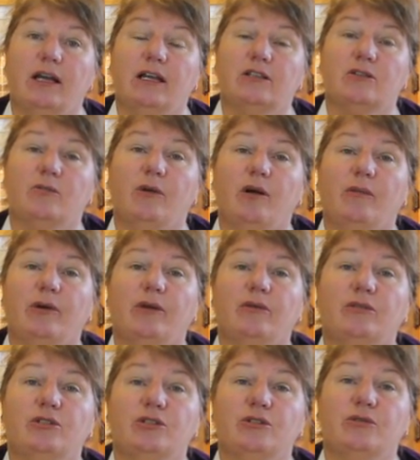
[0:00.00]
So what we're
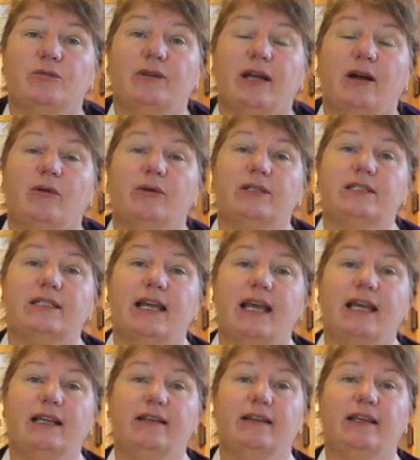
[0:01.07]
going to do now is
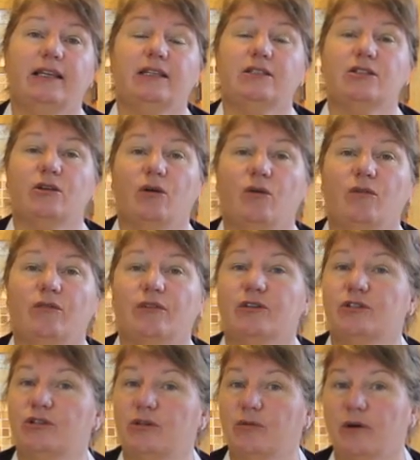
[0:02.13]
take these over
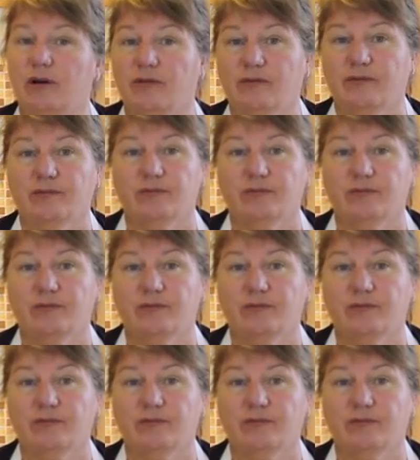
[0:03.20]
to our